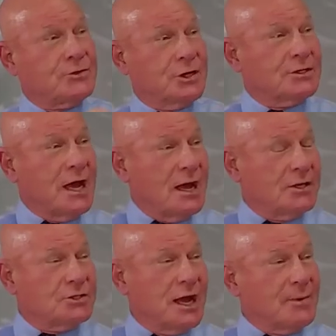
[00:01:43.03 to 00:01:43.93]
took
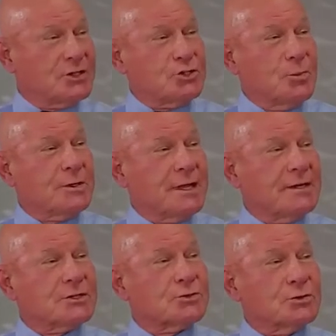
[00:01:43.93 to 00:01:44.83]
a job as
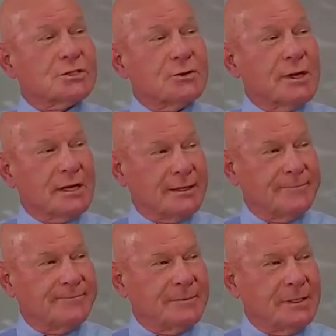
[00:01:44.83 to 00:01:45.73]
superintendent of schools in Greeley.
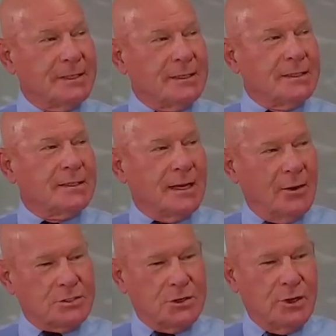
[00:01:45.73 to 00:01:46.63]
I
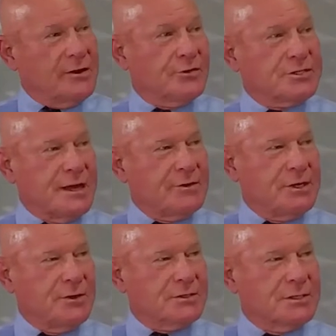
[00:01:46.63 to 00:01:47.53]
was in Greeley for 7
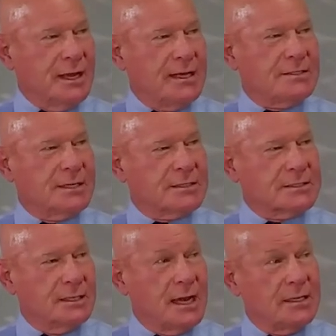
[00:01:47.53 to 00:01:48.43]
years, 86
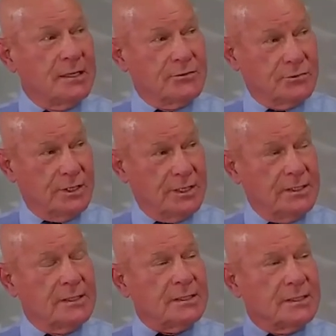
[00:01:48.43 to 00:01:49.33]
to 93,
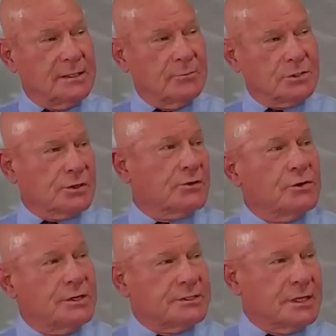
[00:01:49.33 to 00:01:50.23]
then was
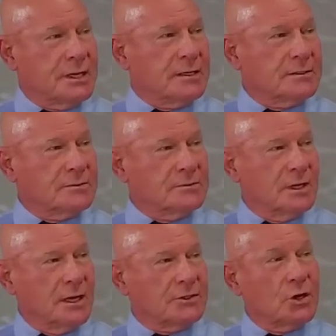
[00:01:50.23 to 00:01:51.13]
recruited to
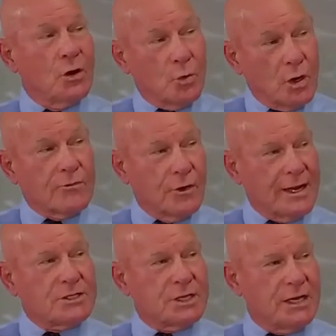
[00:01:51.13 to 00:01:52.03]
go to work for an
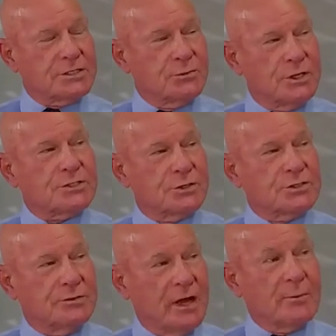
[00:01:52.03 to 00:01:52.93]
education
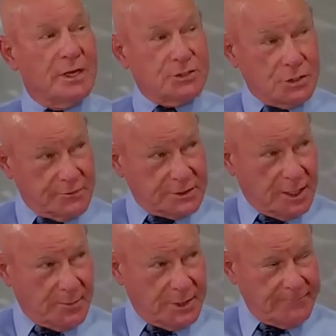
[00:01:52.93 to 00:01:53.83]
research development and service
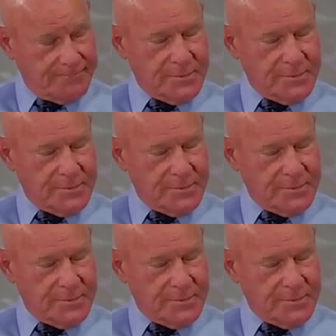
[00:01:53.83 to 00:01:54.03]
company.